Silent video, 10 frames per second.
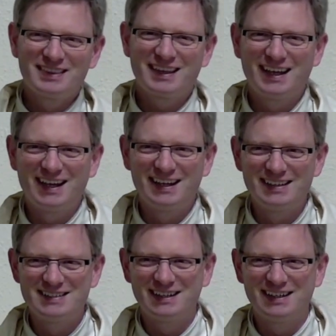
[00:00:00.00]
and
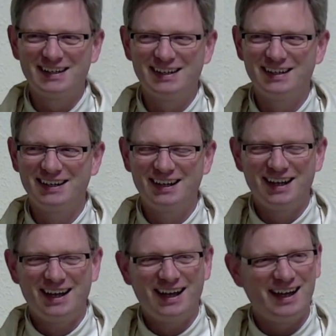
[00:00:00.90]
uh,
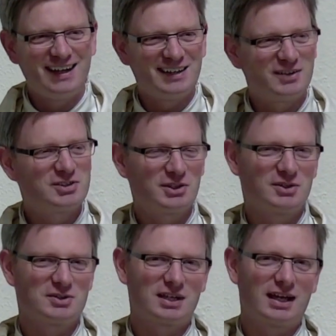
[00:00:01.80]
and out she
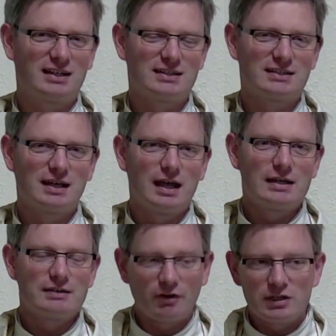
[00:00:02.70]
goes, and
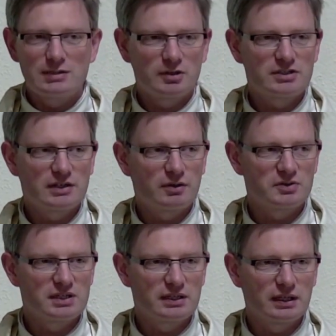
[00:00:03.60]
very similar to Saint
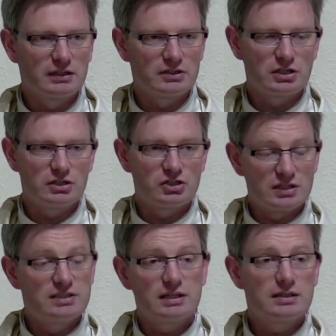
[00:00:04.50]
Faustina, then she she
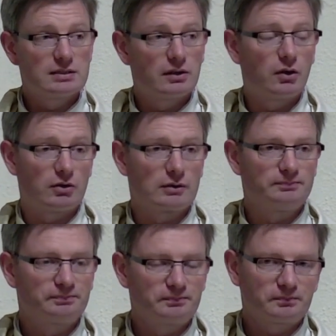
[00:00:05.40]
sees the Lord,
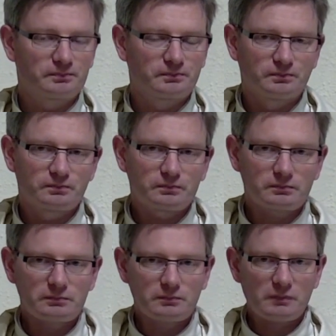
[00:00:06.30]

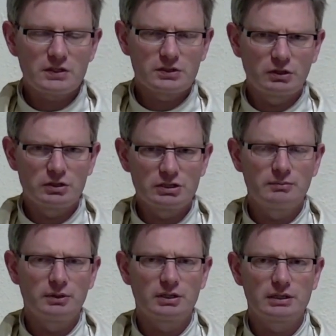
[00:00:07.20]
scourged and
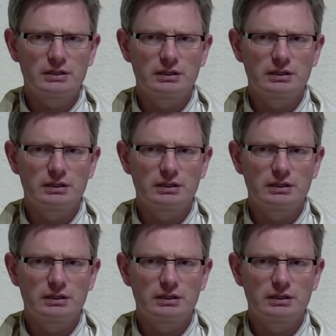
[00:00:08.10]
bloodied,